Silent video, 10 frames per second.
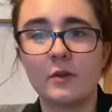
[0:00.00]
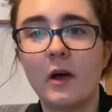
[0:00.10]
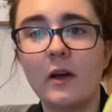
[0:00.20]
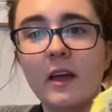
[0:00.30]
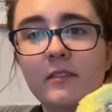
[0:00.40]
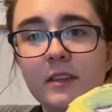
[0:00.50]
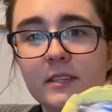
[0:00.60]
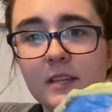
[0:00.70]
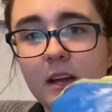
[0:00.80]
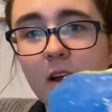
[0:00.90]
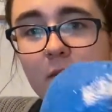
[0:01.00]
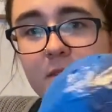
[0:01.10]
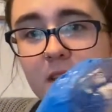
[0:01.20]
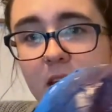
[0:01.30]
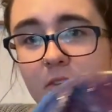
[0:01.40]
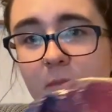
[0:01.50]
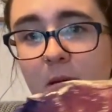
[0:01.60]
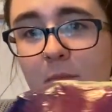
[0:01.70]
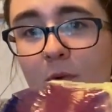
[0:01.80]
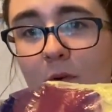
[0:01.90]
now I have the entire outside of my
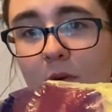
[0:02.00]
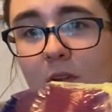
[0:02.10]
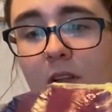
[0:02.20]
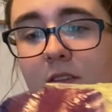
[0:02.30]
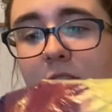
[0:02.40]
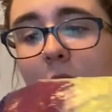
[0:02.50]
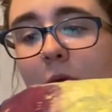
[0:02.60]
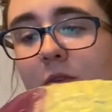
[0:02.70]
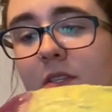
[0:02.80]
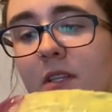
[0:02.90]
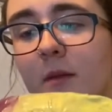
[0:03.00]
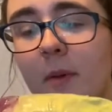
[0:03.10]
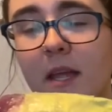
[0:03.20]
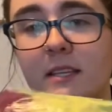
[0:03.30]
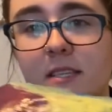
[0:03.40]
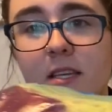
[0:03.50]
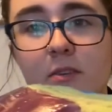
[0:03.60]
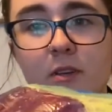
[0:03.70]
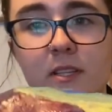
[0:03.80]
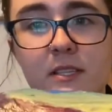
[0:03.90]
bowl totally painted.
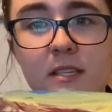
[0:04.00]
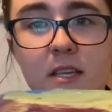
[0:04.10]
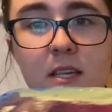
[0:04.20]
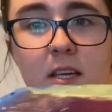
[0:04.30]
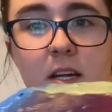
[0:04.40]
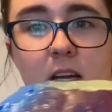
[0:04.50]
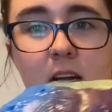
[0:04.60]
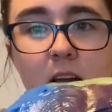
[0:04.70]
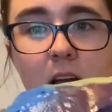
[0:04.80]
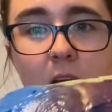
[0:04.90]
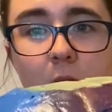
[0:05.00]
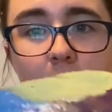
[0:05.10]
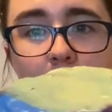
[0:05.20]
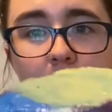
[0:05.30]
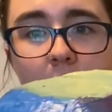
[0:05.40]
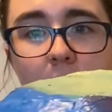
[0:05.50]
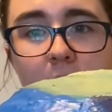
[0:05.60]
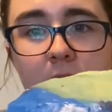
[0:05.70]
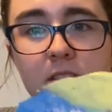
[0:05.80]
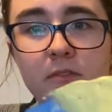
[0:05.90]
You can see here. I went with all
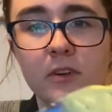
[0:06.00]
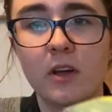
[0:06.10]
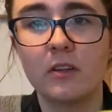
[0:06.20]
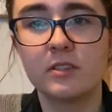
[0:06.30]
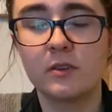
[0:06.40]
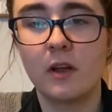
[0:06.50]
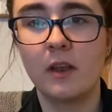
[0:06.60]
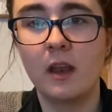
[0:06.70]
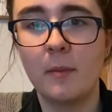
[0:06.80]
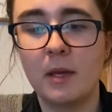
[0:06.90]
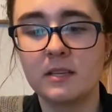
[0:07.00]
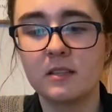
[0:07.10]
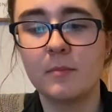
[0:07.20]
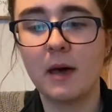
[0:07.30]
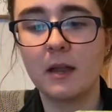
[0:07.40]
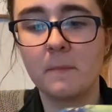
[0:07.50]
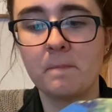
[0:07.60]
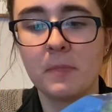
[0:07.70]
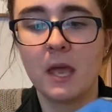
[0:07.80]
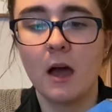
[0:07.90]
kinds of different colors around it and I painted the bottom.
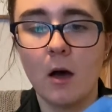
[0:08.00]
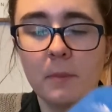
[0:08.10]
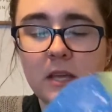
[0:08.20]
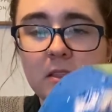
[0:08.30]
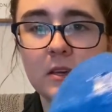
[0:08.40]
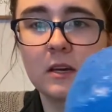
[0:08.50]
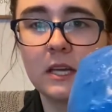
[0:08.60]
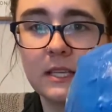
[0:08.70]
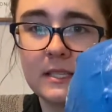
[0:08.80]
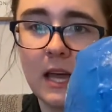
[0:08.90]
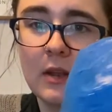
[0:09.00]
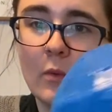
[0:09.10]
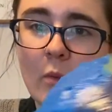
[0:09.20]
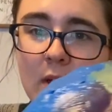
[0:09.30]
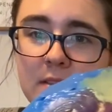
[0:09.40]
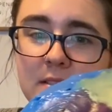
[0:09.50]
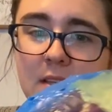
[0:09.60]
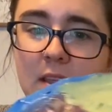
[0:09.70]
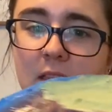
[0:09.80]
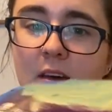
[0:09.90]
I'll paint the inside once
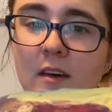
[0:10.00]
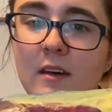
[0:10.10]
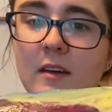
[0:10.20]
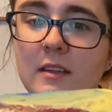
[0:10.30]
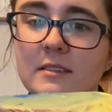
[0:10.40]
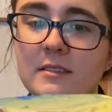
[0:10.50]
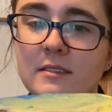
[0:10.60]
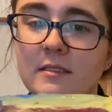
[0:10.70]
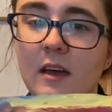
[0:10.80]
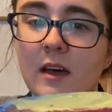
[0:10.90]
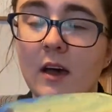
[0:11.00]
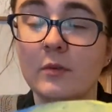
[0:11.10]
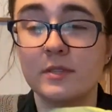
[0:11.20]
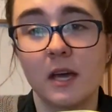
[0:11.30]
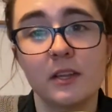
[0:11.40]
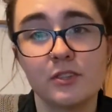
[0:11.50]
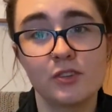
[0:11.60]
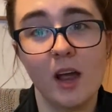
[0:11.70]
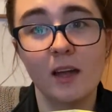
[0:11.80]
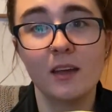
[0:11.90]
the outside is
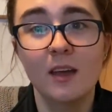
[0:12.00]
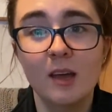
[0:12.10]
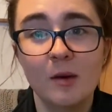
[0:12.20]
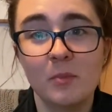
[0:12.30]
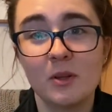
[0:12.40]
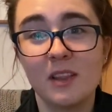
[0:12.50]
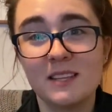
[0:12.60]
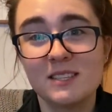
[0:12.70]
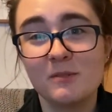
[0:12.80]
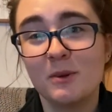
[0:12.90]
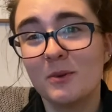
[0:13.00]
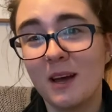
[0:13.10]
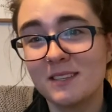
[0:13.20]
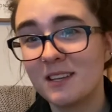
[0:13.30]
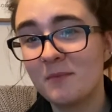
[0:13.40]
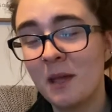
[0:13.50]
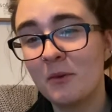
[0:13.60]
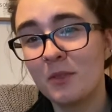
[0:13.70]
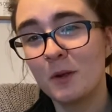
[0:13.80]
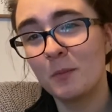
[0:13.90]
dry, but let's see what you guys can make
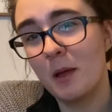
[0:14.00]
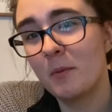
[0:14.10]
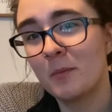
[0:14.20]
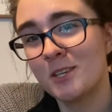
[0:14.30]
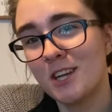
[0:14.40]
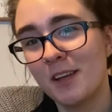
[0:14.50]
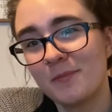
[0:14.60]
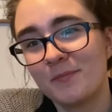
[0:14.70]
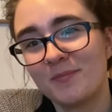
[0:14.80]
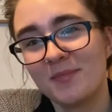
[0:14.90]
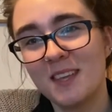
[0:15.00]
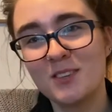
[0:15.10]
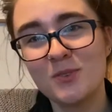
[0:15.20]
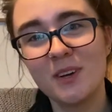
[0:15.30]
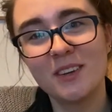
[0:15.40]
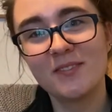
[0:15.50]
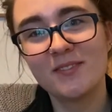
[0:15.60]
with your paper mache. Enjoy!